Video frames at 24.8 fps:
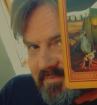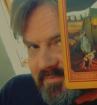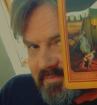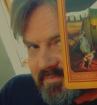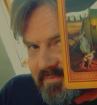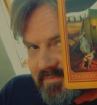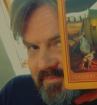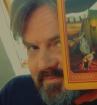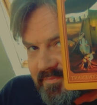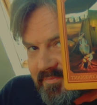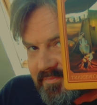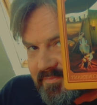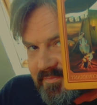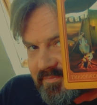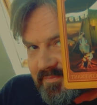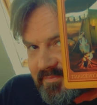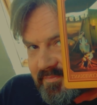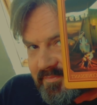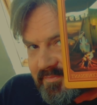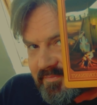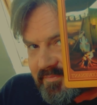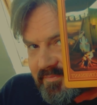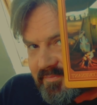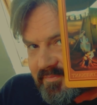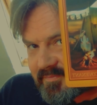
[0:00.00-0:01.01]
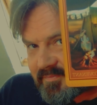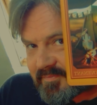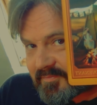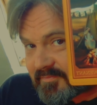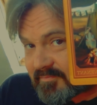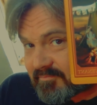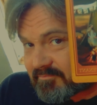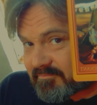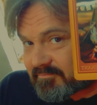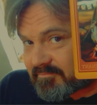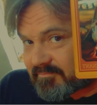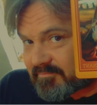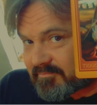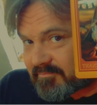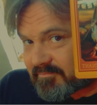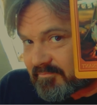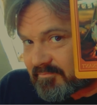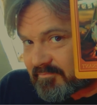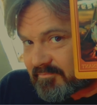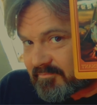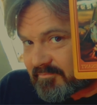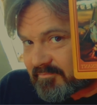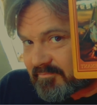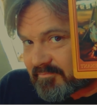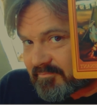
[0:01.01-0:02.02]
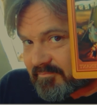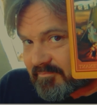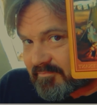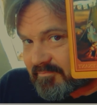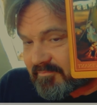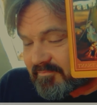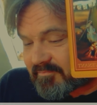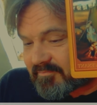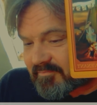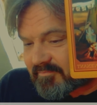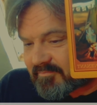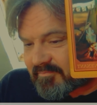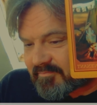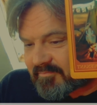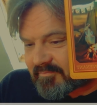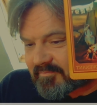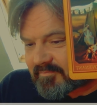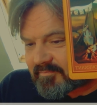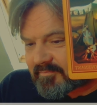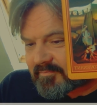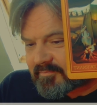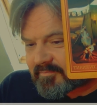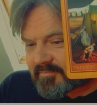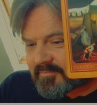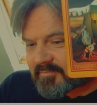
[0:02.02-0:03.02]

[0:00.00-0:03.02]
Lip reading: Nothing is said.